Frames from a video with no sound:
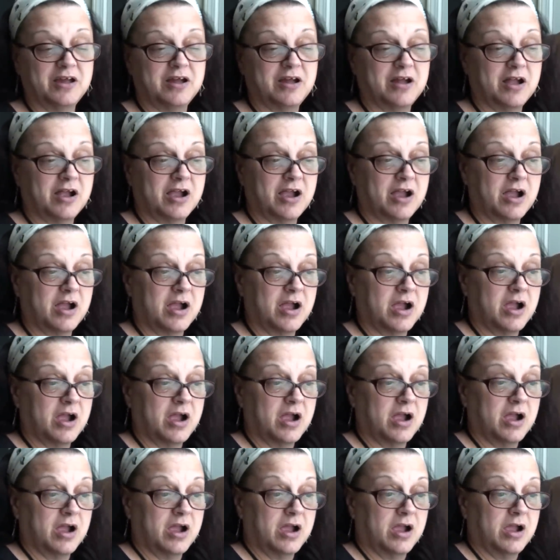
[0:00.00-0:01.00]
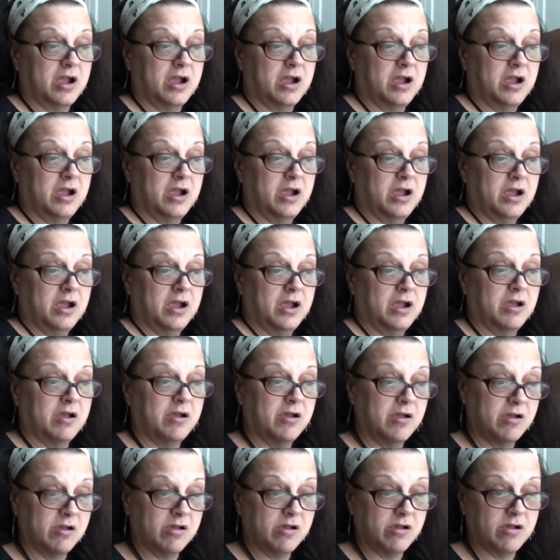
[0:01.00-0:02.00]

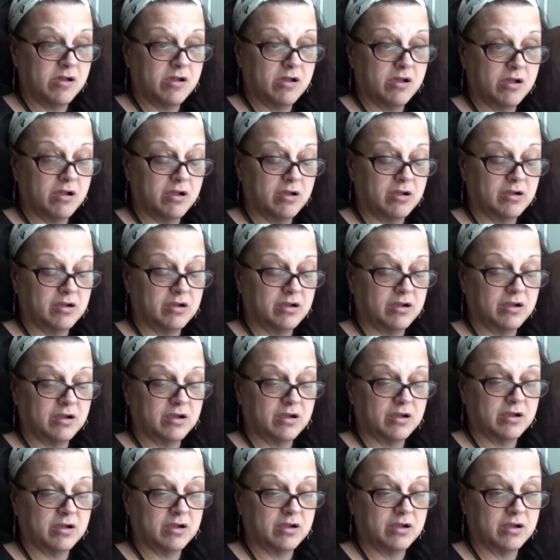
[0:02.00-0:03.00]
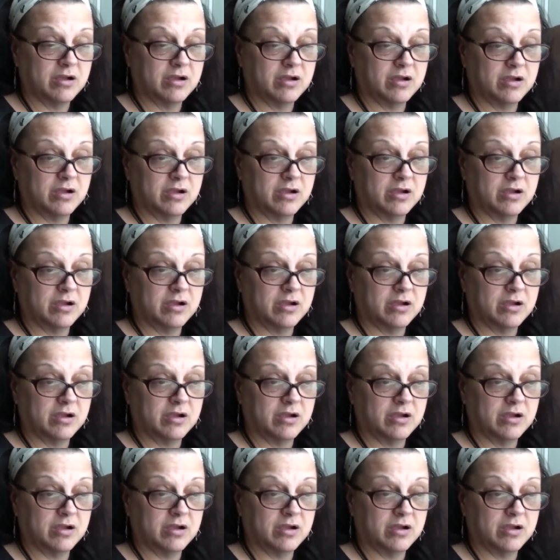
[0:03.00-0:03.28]
(silence)